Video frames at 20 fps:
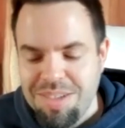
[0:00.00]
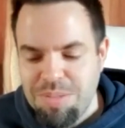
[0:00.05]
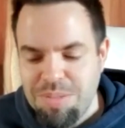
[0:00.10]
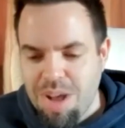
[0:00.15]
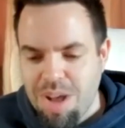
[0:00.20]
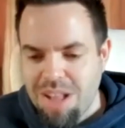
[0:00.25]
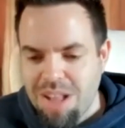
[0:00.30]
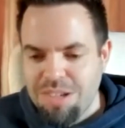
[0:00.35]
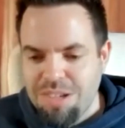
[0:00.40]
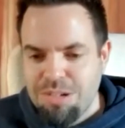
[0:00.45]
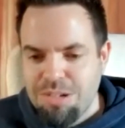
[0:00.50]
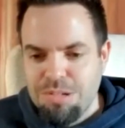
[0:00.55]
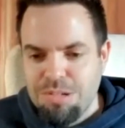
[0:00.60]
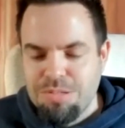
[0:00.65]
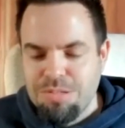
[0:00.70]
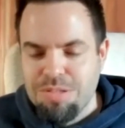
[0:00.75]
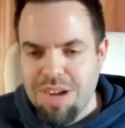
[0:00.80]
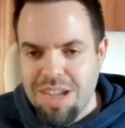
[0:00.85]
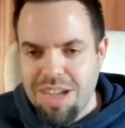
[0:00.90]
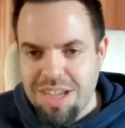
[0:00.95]
while
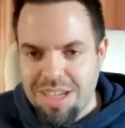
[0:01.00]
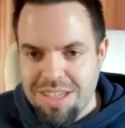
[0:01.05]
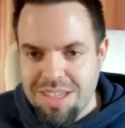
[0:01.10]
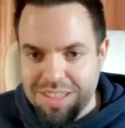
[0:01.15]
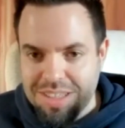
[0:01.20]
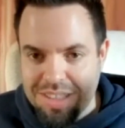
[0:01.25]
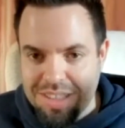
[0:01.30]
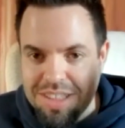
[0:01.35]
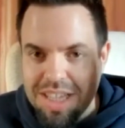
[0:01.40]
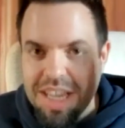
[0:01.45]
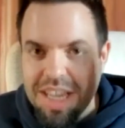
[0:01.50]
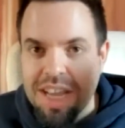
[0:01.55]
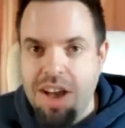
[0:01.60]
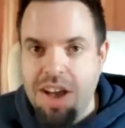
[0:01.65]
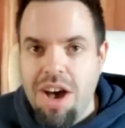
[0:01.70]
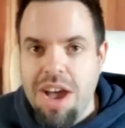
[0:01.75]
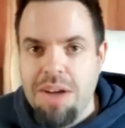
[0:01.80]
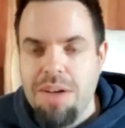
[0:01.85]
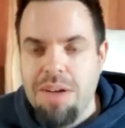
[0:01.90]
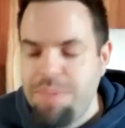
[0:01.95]
you're singing
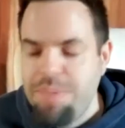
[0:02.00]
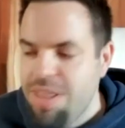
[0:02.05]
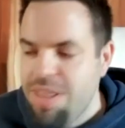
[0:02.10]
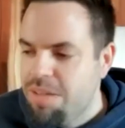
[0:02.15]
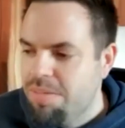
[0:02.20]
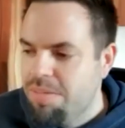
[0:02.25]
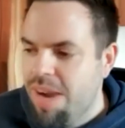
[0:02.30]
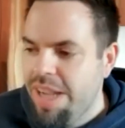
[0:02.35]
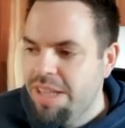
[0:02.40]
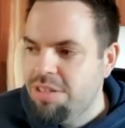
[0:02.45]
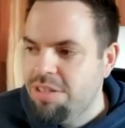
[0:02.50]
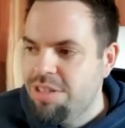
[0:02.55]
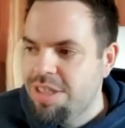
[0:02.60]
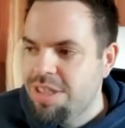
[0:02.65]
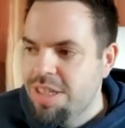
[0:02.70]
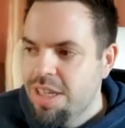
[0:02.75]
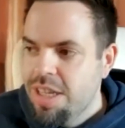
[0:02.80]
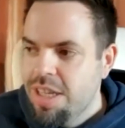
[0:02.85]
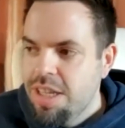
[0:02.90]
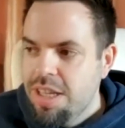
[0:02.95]
higher up in the range